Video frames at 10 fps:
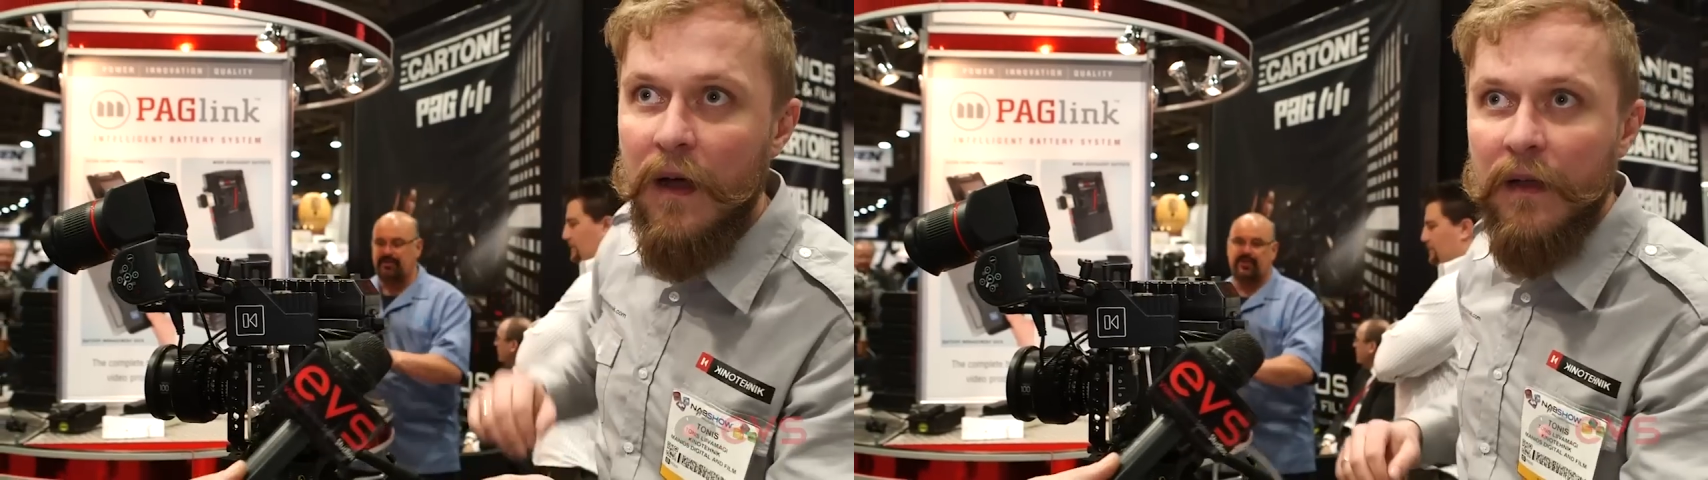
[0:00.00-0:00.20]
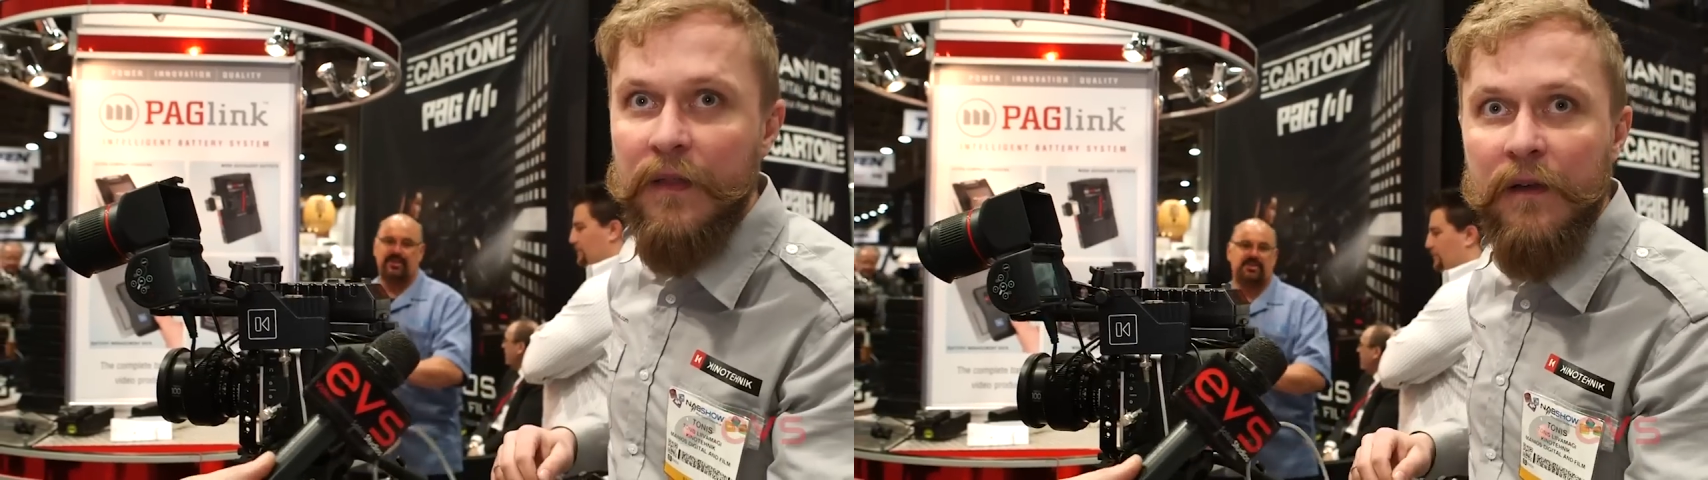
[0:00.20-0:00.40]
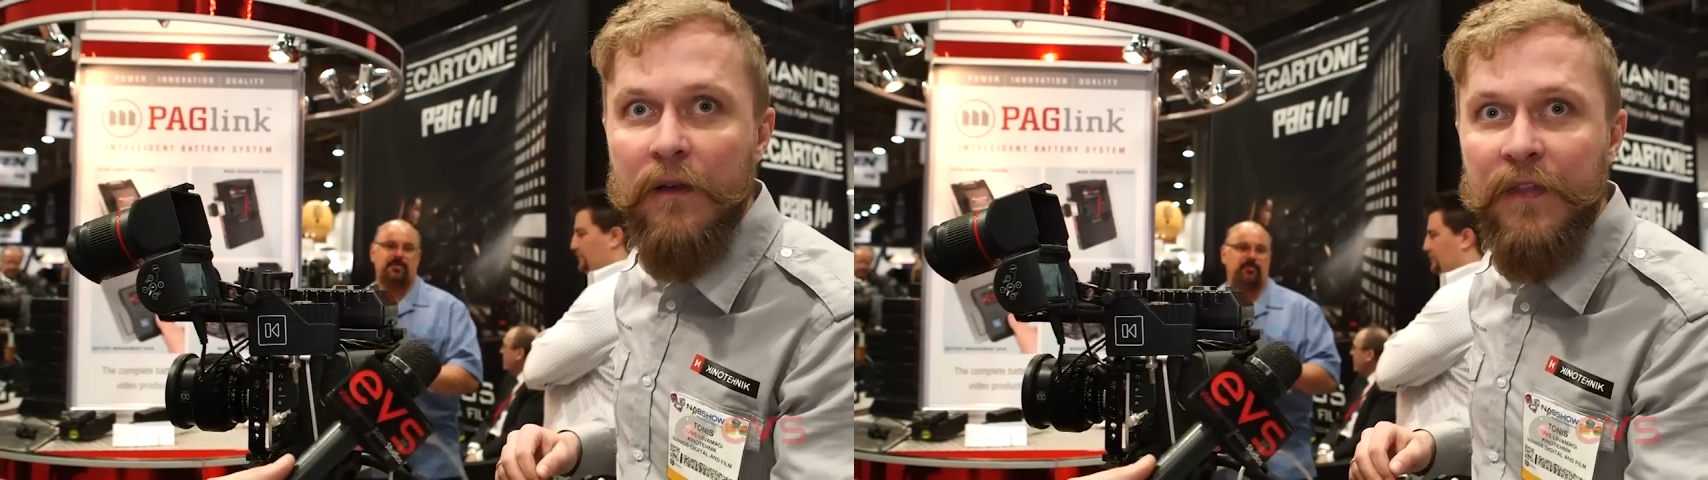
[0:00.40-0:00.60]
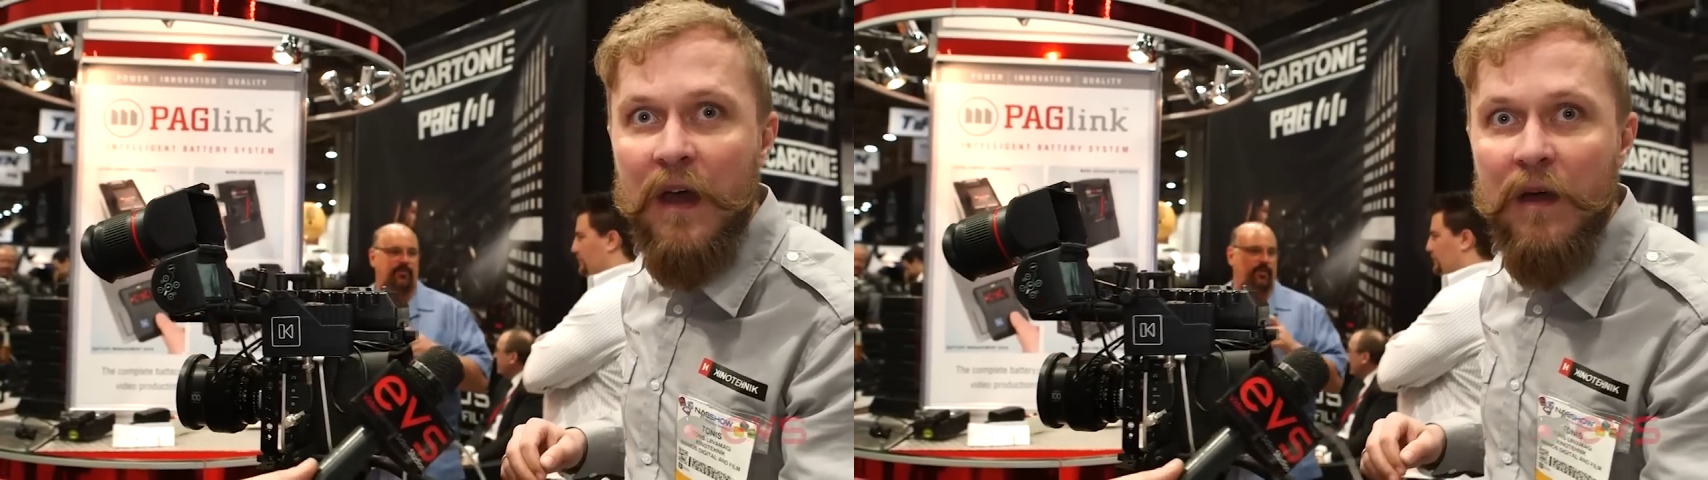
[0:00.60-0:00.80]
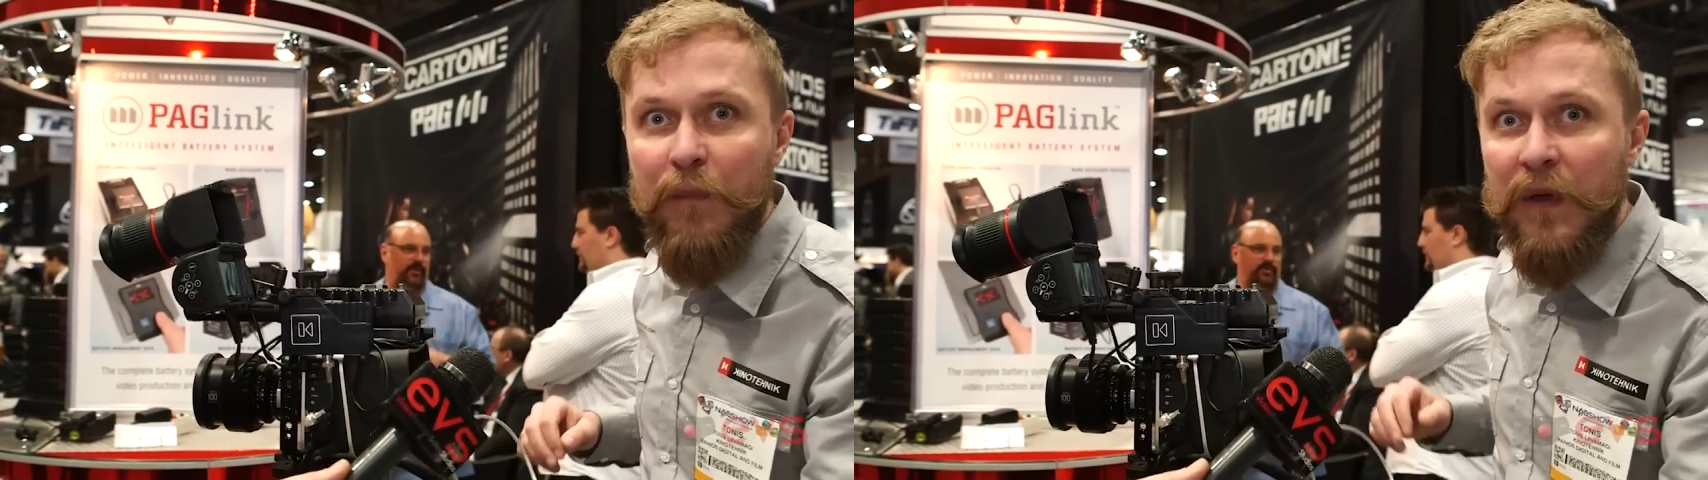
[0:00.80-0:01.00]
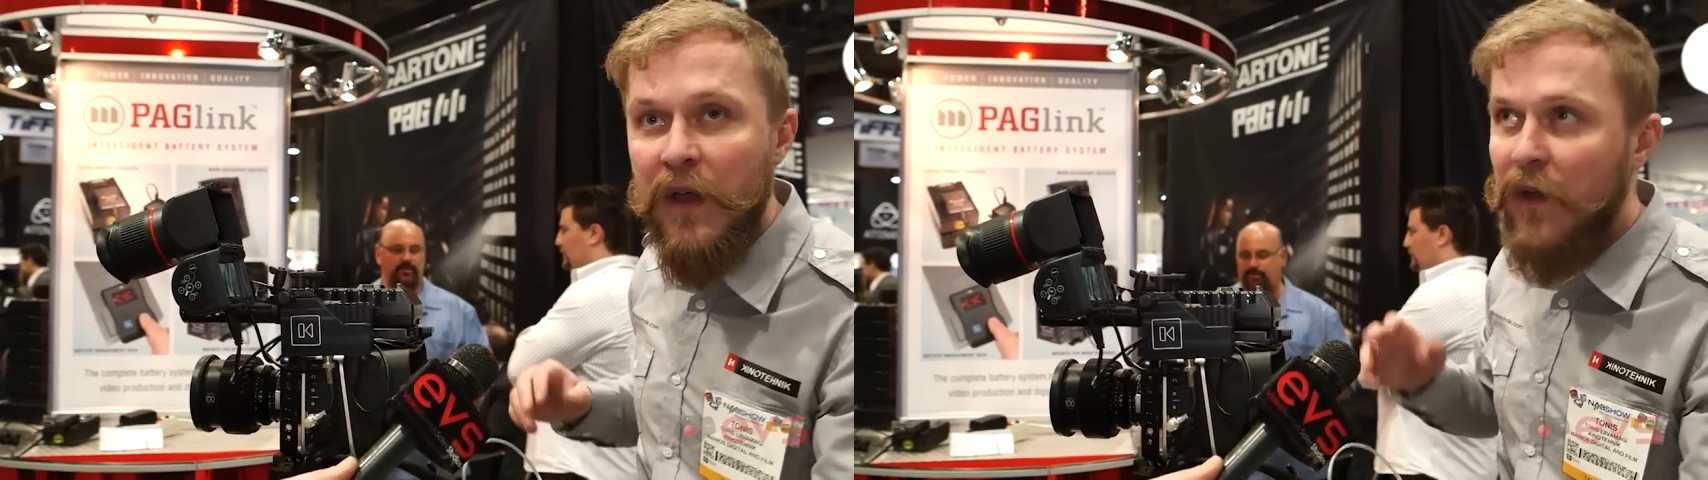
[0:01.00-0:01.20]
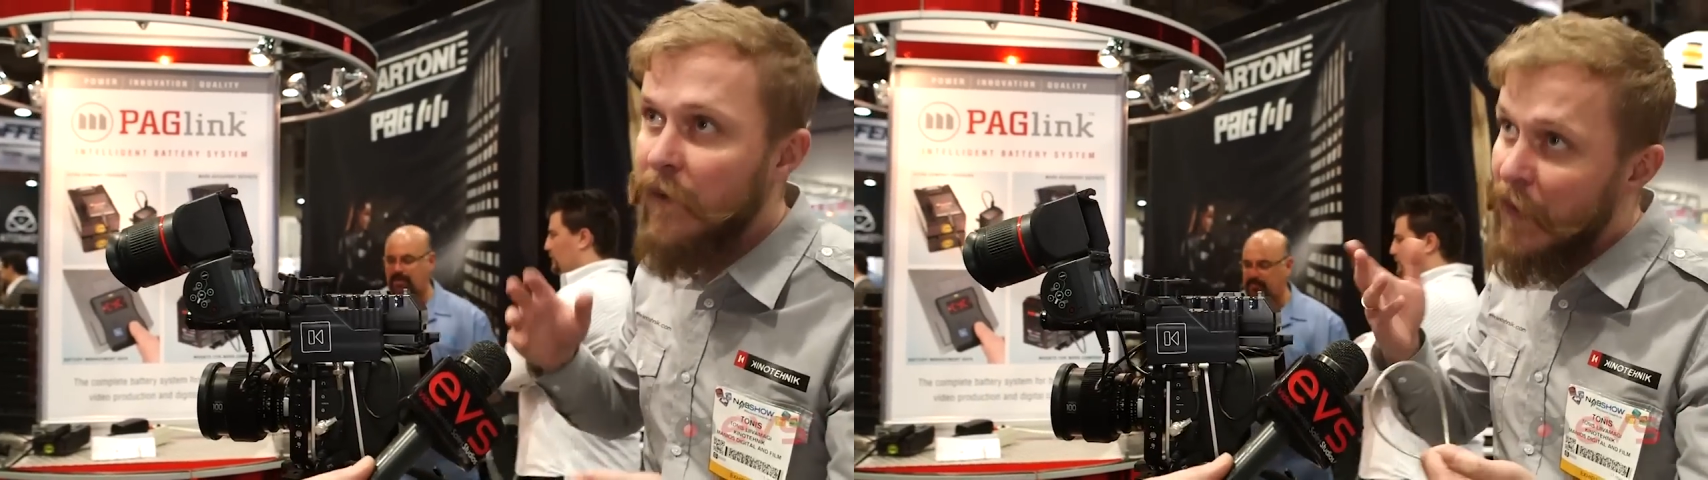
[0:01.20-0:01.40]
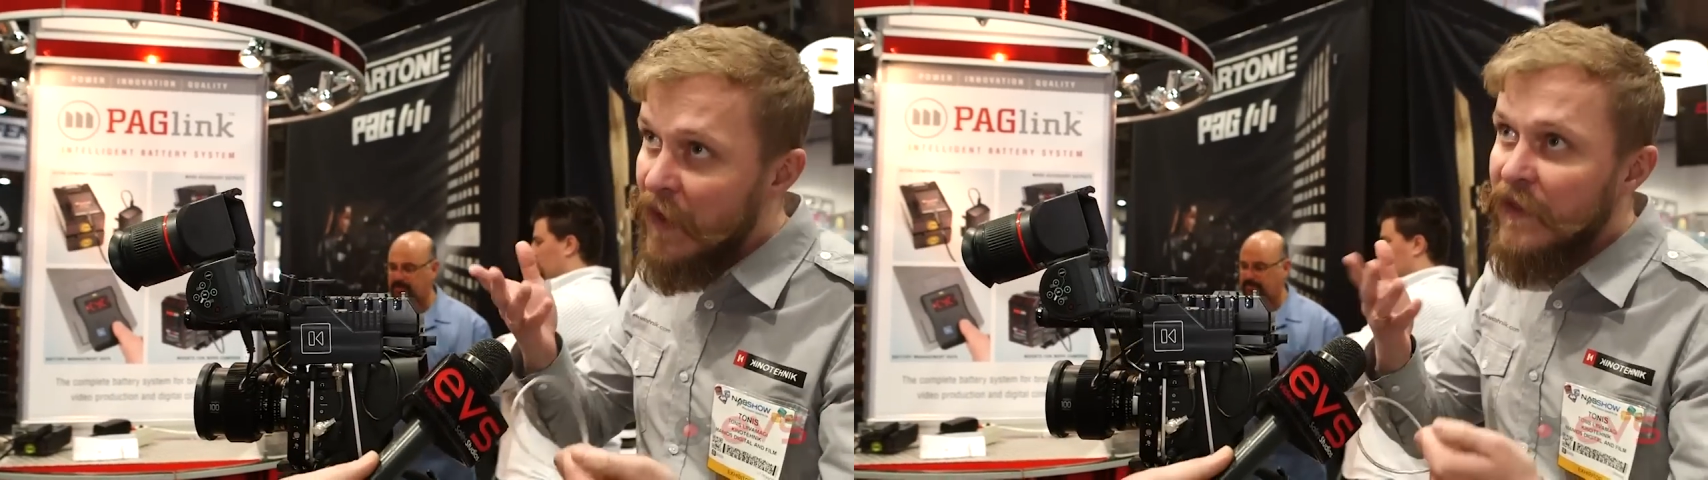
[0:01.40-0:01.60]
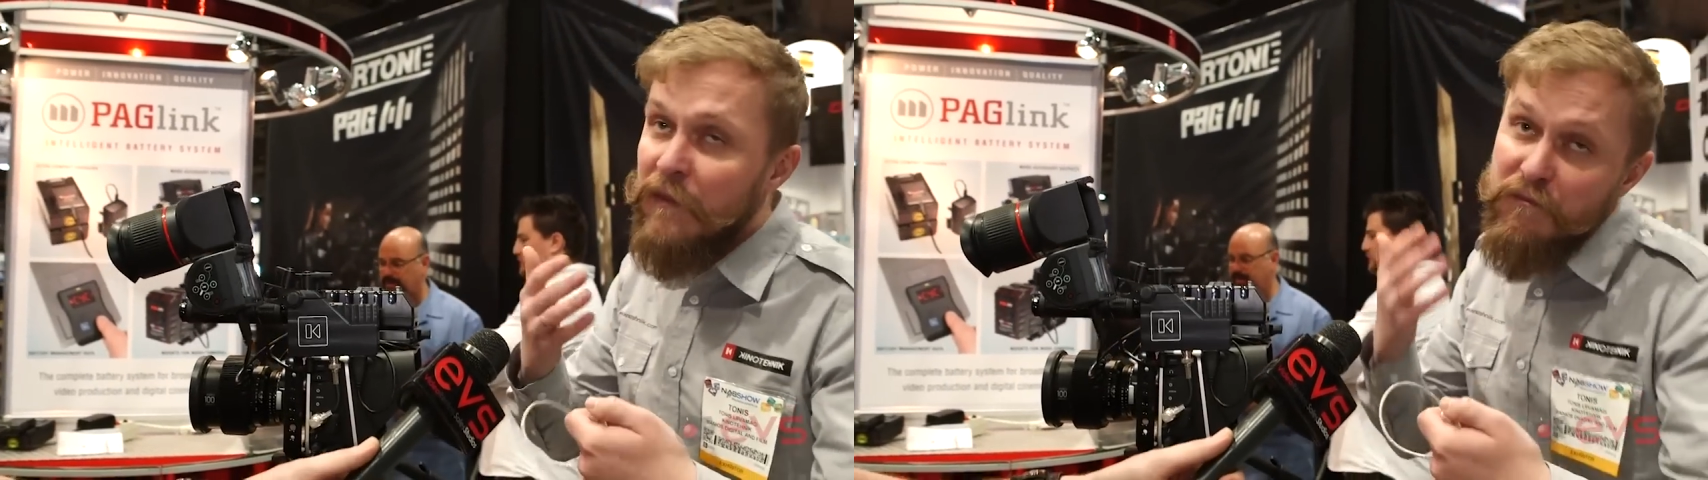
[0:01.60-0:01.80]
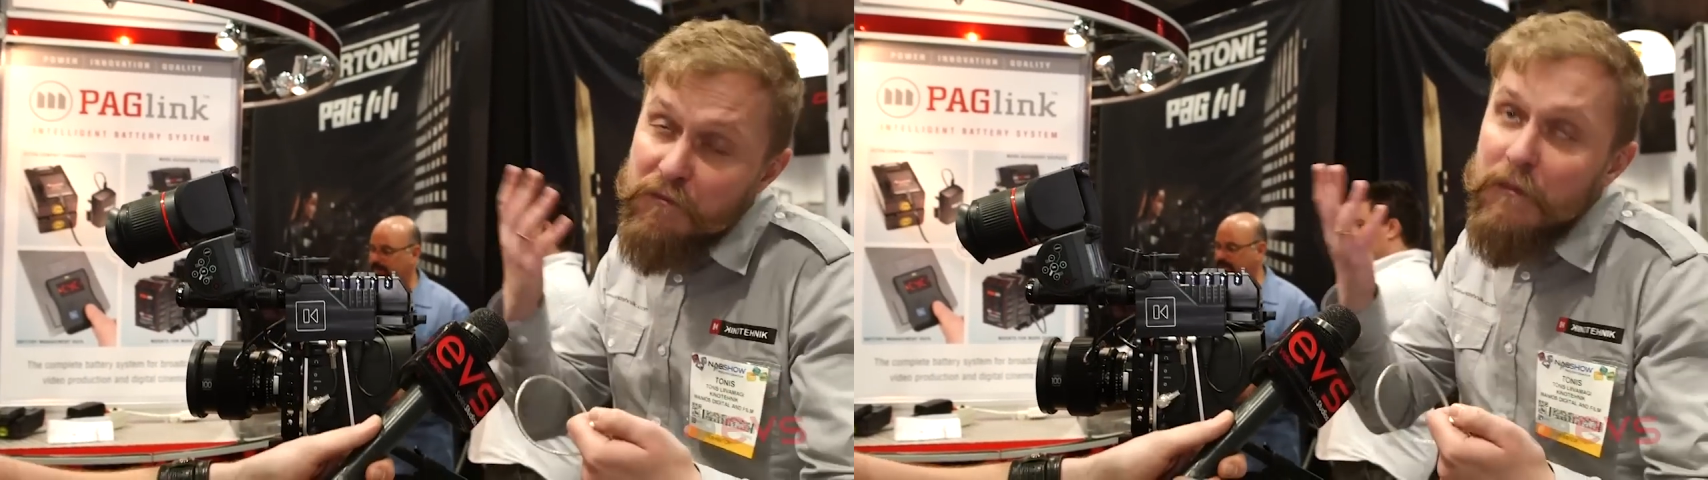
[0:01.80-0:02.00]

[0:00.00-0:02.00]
under your thumb. You, the,